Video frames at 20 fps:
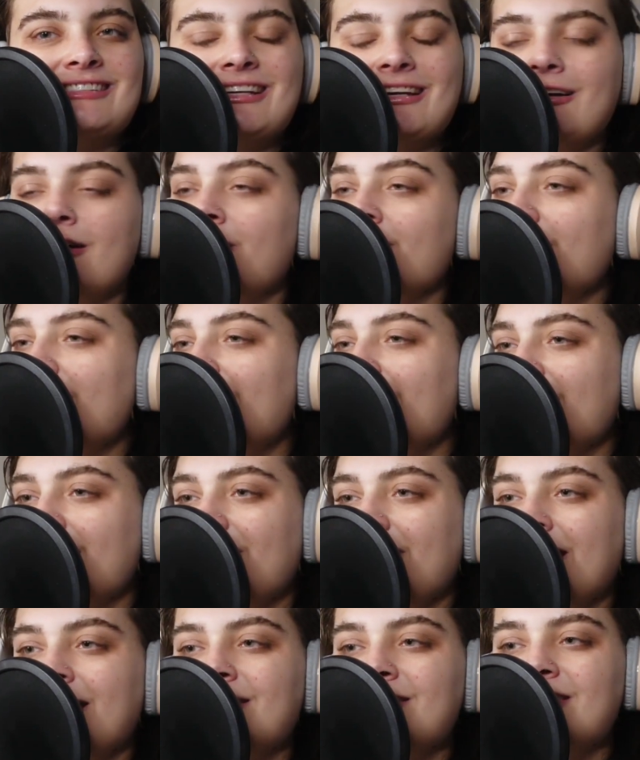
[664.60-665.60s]
that a lot of
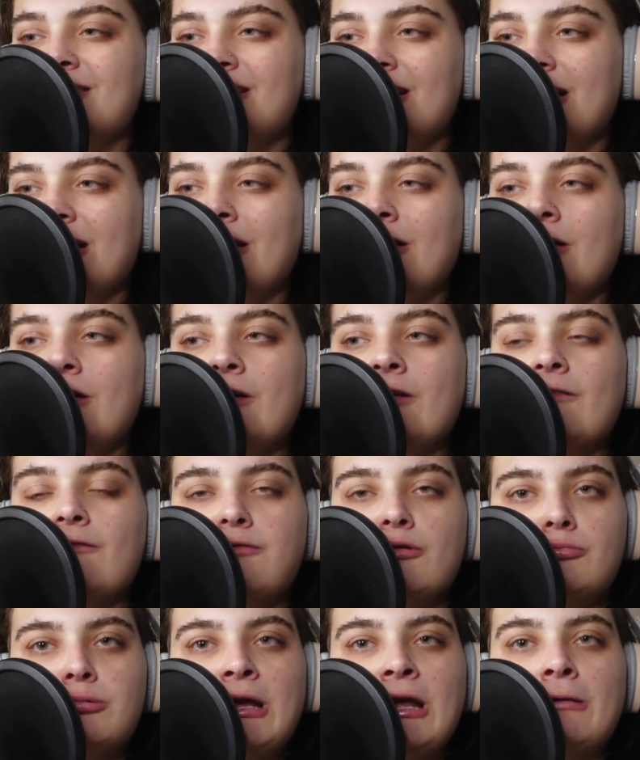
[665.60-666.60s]
things, like
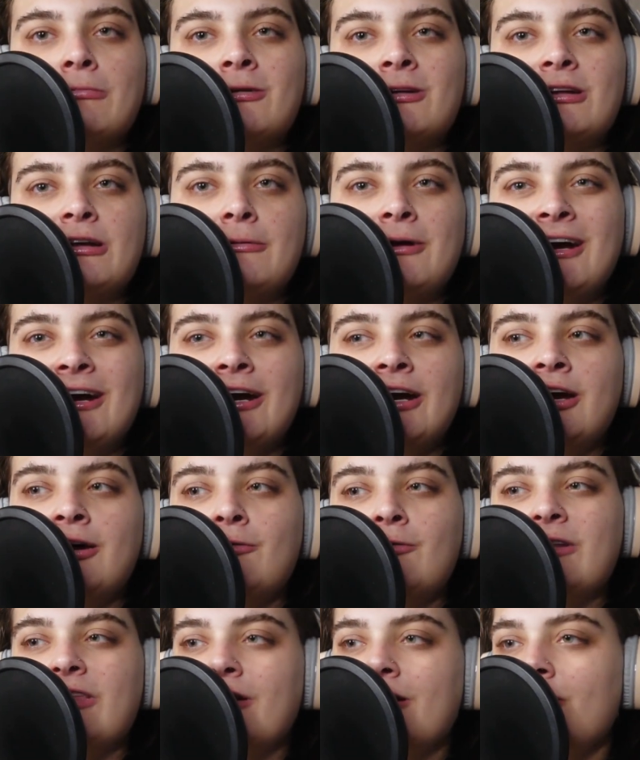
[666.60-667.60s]
for people in America
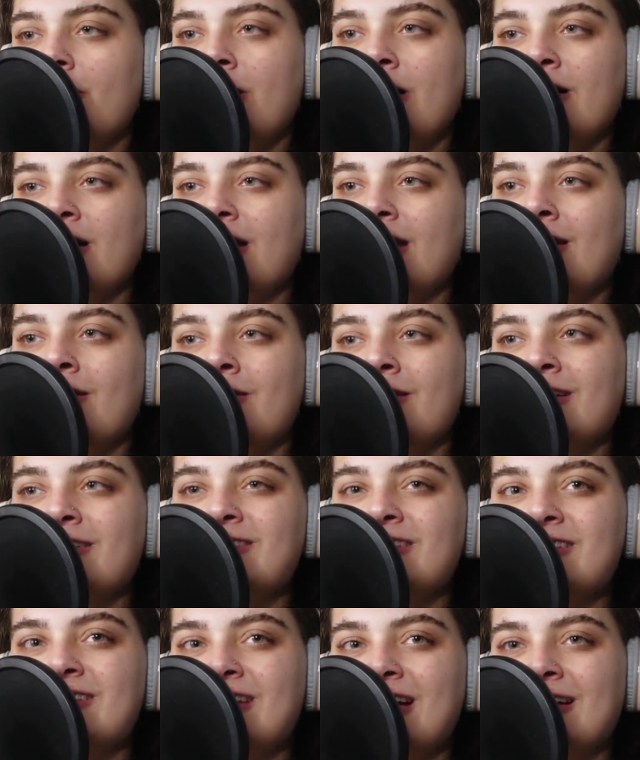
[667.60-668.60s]
with chronic
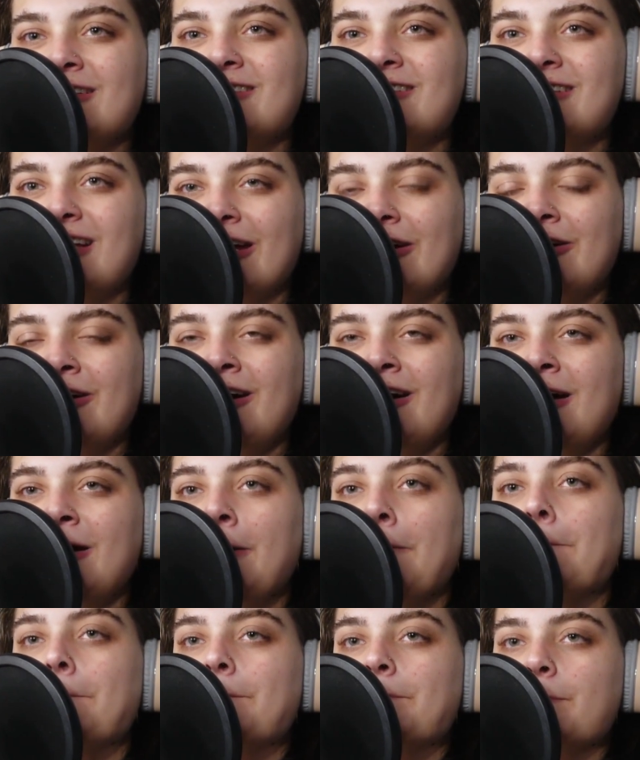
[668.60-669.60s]
illnesses, etc.,
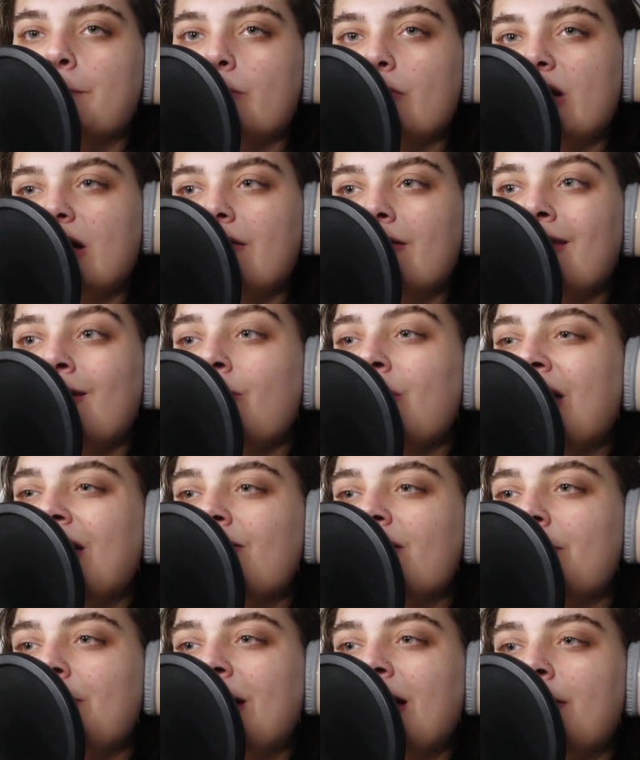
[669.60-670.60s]
that we have
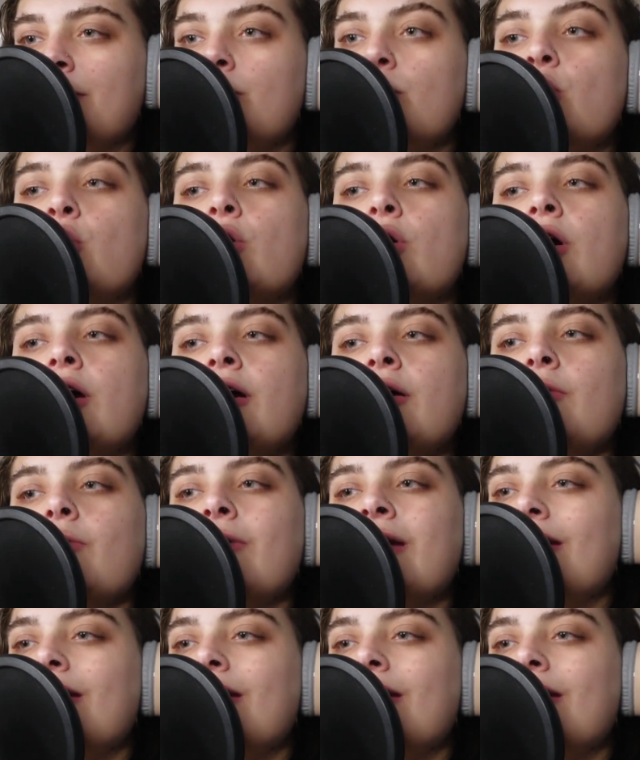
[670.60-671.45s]
to pay more, we